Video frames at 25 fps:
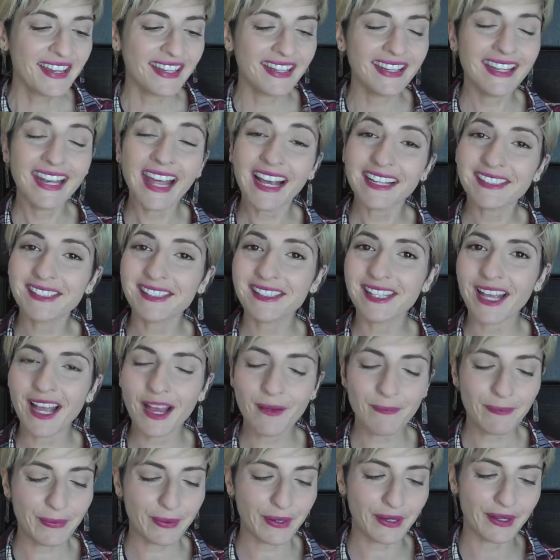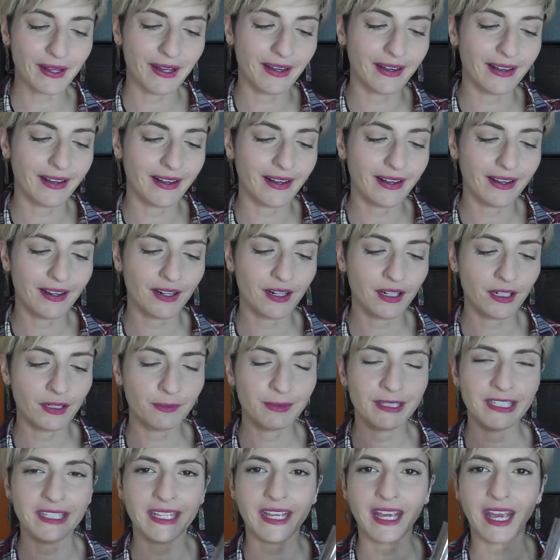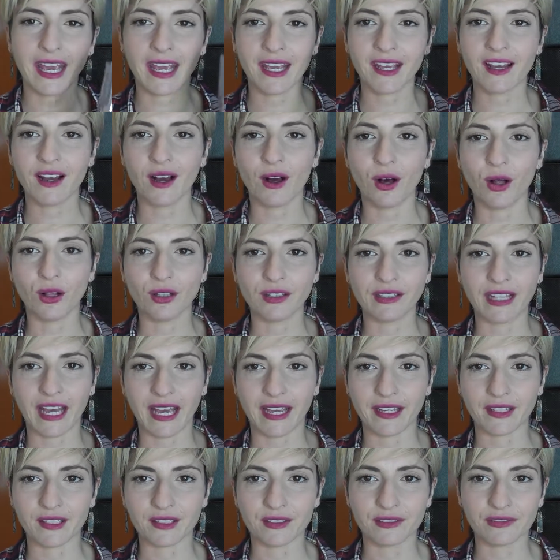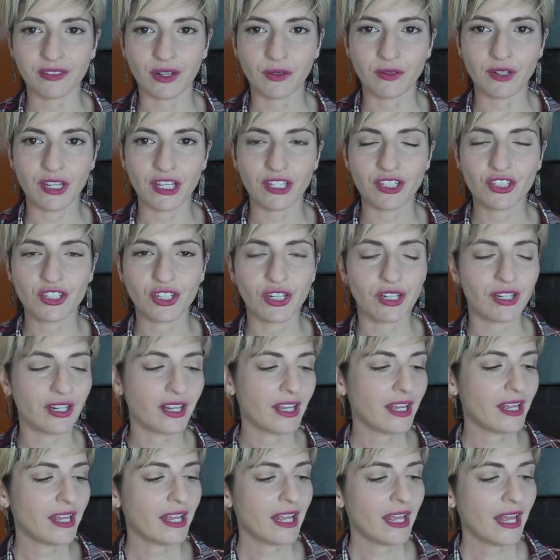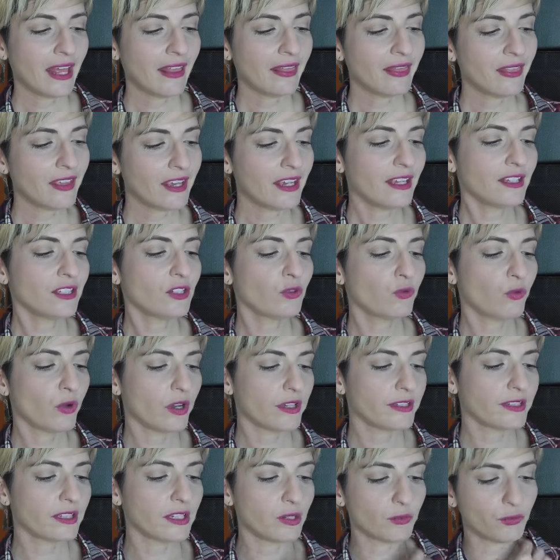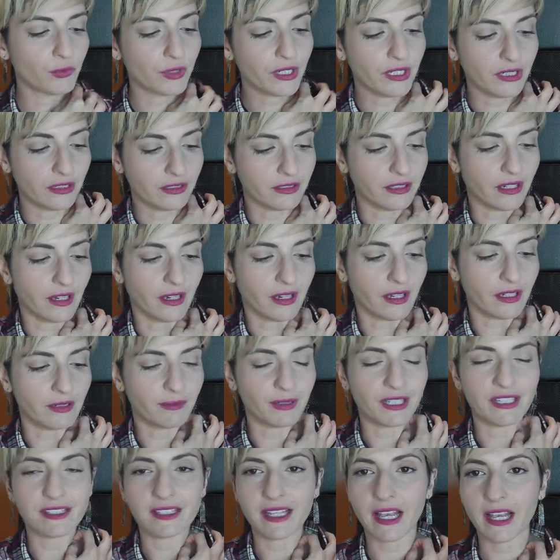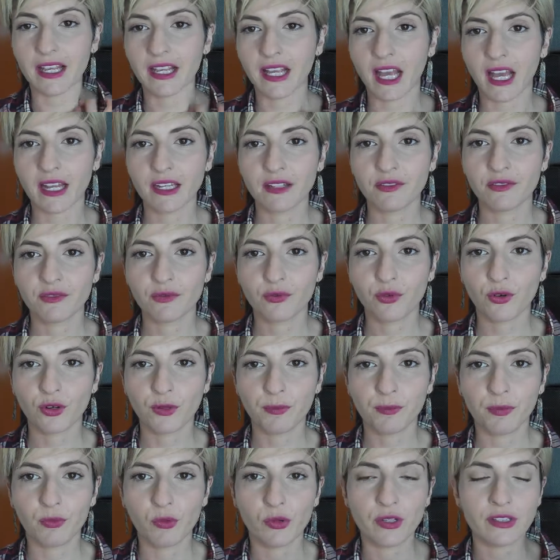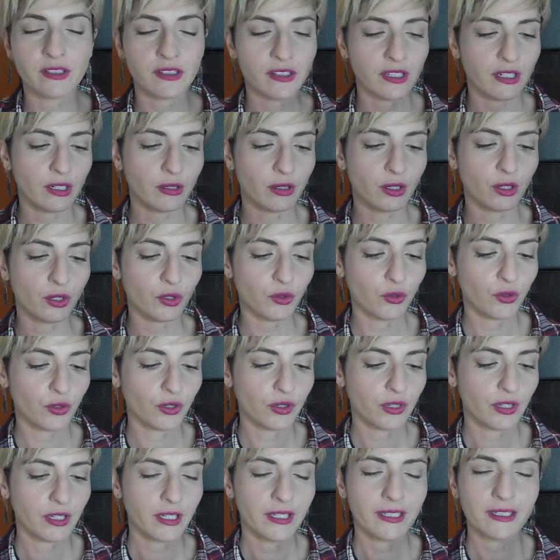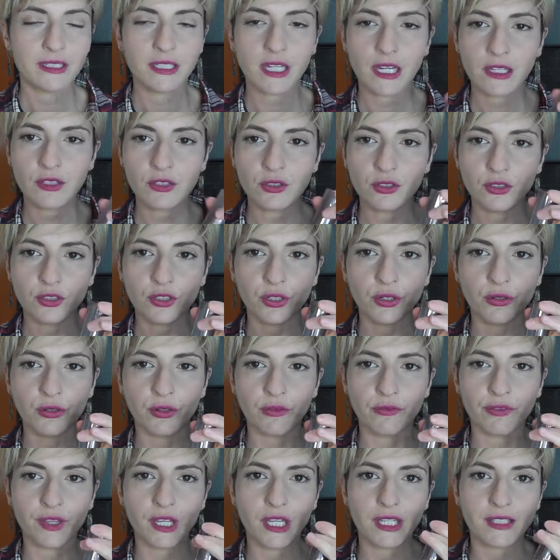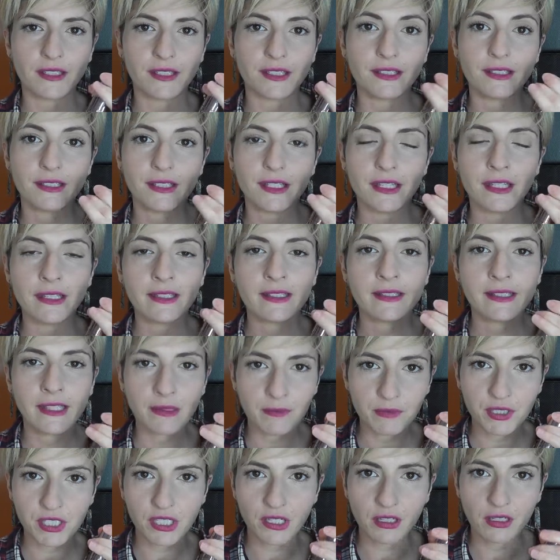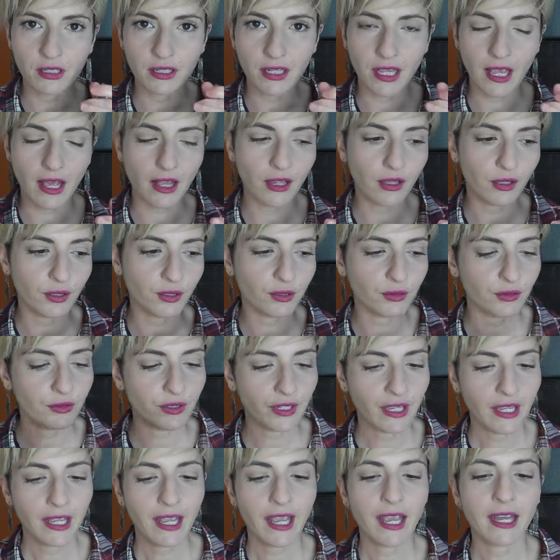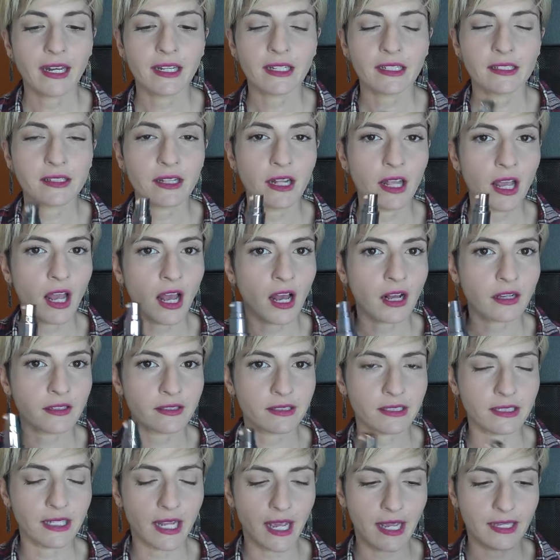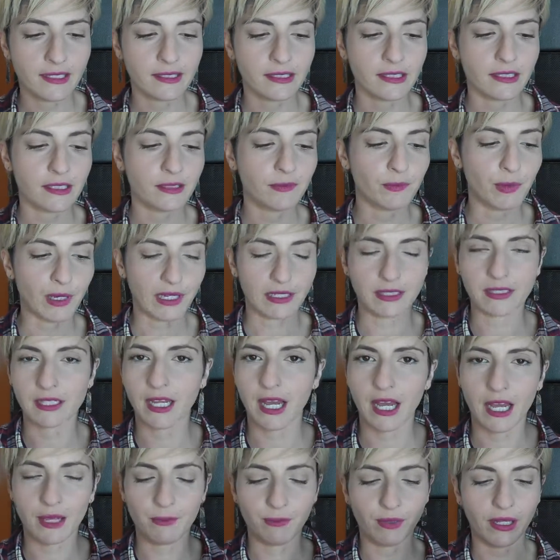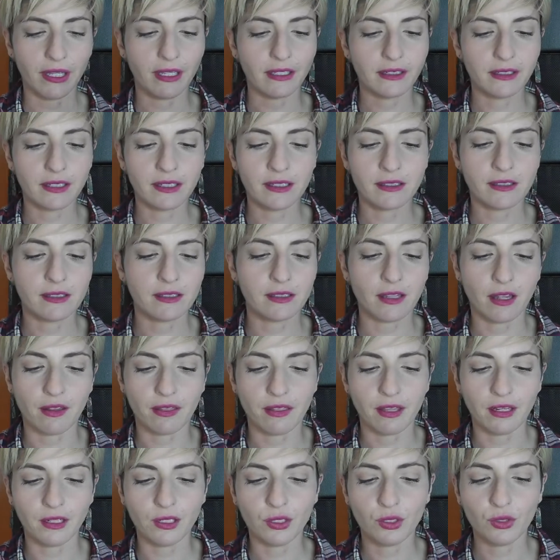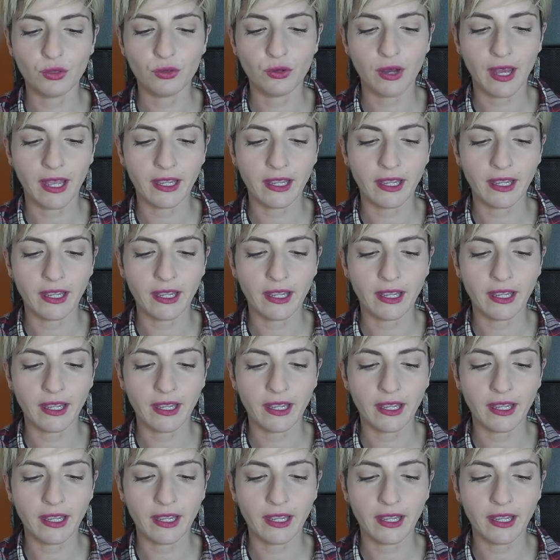Next up, Urban Decay All Nighter Foundation. This was a real dud because I got 4.0. The undertone of this is Simpson Yellow, and it oxidizes big time. Like, it's nothing new.